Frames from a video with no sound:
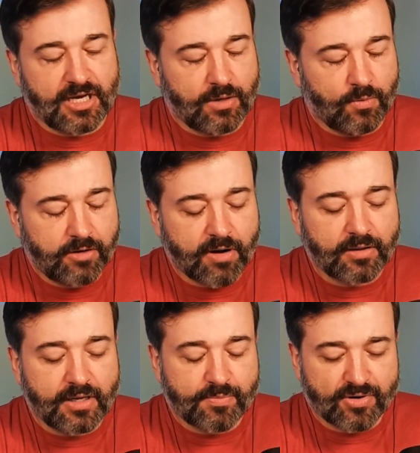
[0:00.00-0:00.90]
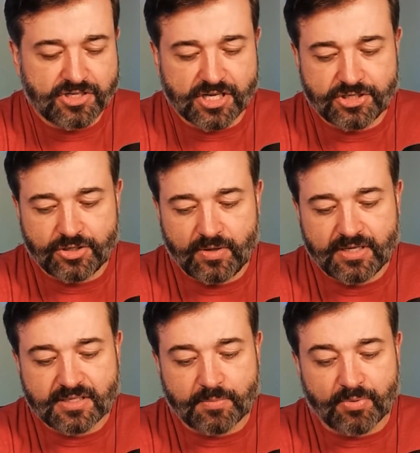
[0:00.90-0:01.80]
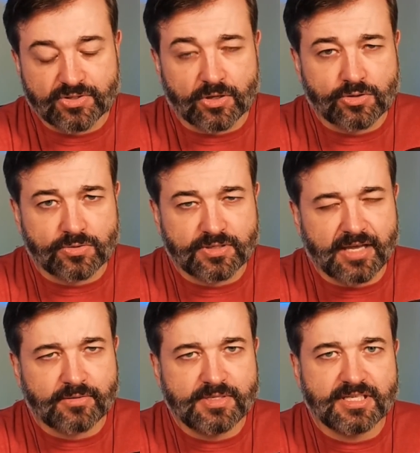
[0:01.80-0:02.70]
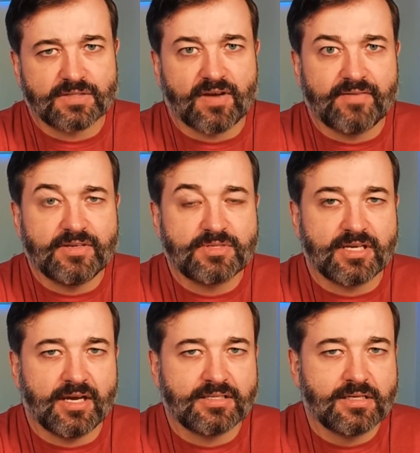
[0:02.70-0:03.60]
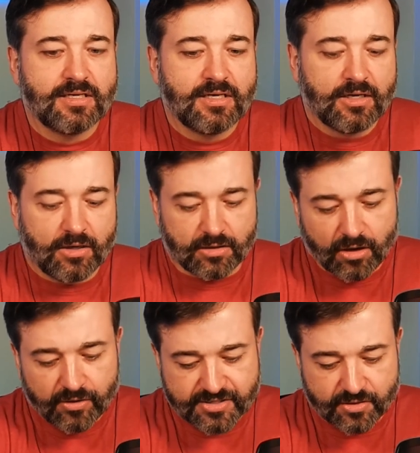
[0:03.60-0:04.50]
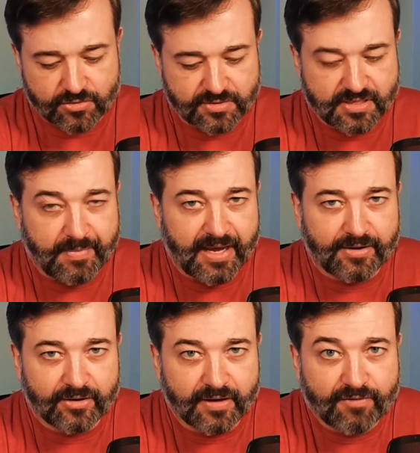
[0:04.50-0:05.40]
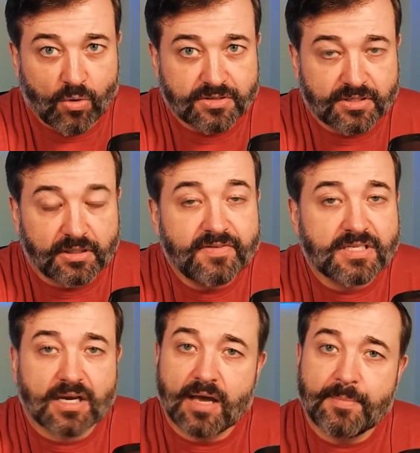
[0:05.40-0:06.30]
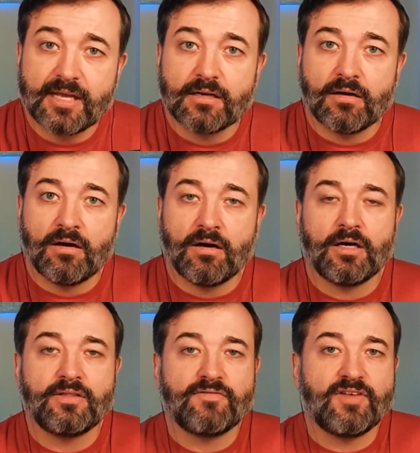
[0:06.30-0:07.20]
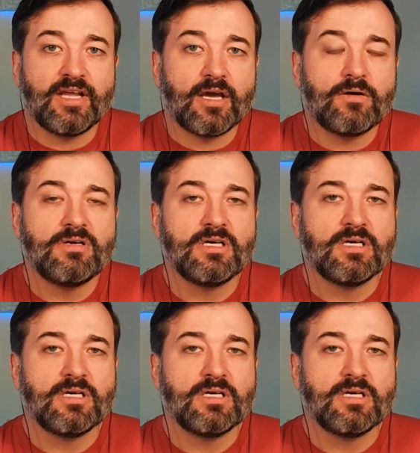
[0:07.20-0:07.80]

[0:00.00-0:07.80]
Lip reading: We greatly appreciate you. Hit us up on socials at 365MCS on all the socials that matter. And, of course, leave us a comment on the video.